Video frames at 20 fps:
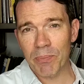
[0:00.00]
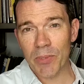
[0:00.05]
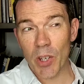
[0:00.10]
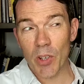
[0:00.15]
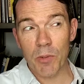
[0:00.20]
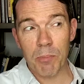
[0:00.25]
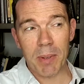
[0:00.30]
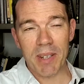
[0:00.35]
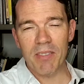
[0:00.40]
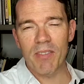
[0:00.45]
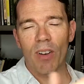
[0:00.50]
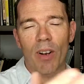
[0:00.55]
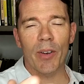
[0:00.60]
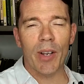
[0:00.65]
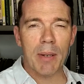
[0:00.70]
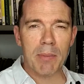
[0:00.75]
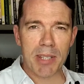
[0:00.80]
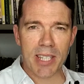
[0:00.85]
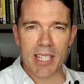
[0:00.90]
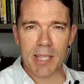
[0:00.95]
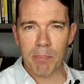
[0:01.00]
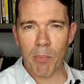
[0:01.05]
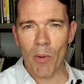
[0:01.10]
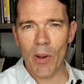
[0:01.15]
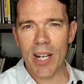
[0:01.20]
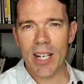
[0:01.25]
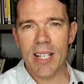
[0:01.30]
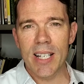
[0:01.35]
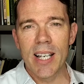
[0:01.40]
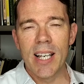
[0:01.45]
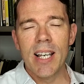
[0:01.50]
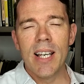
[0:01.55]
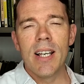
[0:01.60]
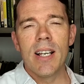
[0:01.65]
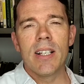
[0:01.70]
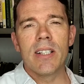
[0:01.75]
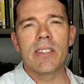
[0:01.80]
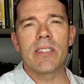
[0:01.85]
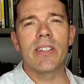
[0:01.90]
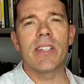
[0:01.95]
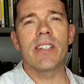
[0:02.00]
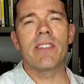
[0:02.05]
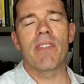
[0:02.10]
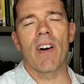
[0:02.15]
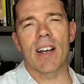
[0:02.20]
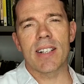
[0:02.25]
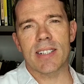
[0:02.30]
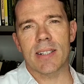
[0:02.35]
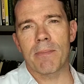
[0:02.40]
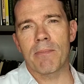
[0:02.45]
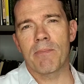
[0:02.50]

who've been following up to this point to the advisor.